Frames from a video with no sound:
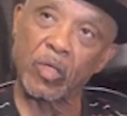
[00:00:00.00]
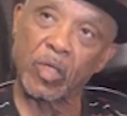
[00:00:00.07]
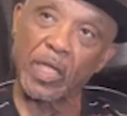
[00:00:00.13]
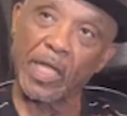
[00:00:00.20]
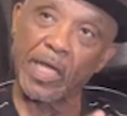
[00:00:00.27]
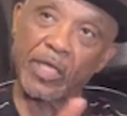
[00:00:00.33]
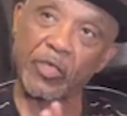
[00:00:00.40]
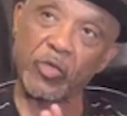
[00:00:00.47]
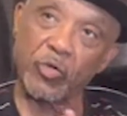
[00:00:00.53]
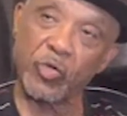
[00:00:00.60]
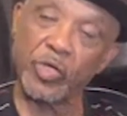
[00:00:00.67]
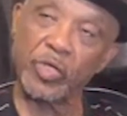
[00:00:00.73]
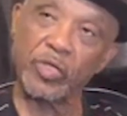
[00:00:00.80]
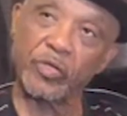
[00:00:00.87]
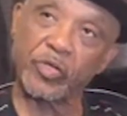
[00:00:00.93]
like you
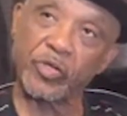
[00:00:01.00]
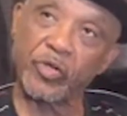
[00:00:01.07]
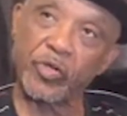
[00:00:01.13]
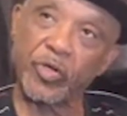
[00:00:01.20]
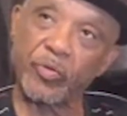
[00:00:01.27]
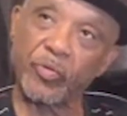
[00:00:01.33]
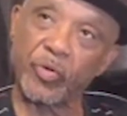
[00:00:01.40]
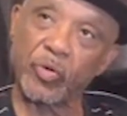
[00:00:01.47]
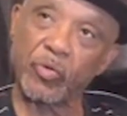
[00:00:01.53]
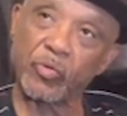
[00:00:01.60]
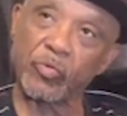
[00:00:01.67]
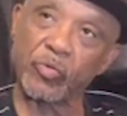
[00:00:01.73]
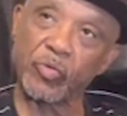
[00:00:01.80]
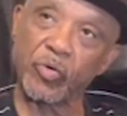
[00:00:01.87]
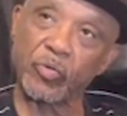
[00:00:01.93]
in a turn roll.
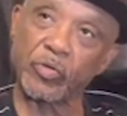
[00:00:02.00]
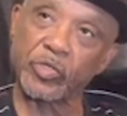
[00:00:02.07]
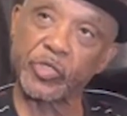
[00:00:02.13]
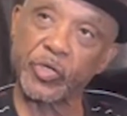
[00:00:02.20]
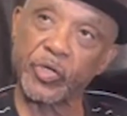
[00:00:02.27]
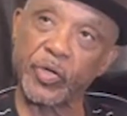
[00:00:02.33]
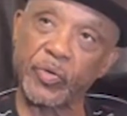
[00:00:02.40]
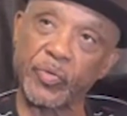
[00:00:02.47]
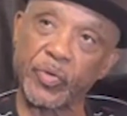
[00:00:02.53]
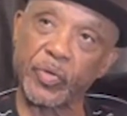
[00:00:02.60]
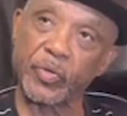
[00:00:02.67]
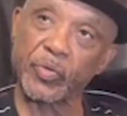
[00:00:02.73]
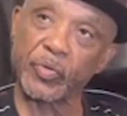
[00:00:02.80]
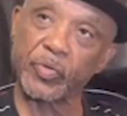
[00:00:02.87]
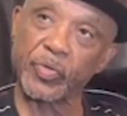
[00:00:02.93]
You're on a turn
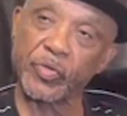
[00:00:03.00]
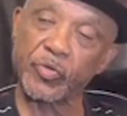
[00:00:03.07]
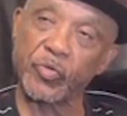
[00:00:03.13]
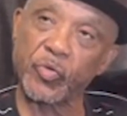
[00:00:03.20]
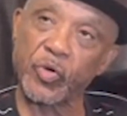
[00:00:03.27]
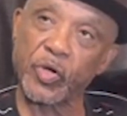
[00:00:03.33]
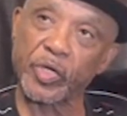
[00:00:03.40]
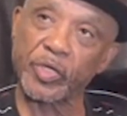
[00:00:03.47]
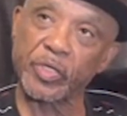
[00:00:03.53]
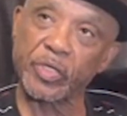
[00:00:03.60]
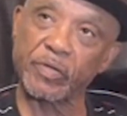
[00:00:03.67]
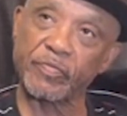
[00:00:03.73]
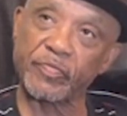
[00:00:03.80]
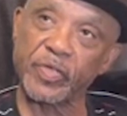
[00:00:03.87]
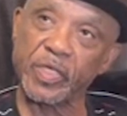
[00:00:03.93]
roll and you're working
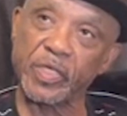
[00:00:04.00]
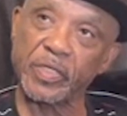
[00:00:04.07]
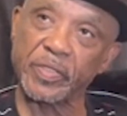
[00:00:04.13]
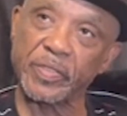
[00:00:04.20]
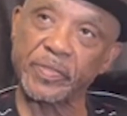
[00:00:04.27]
in the field.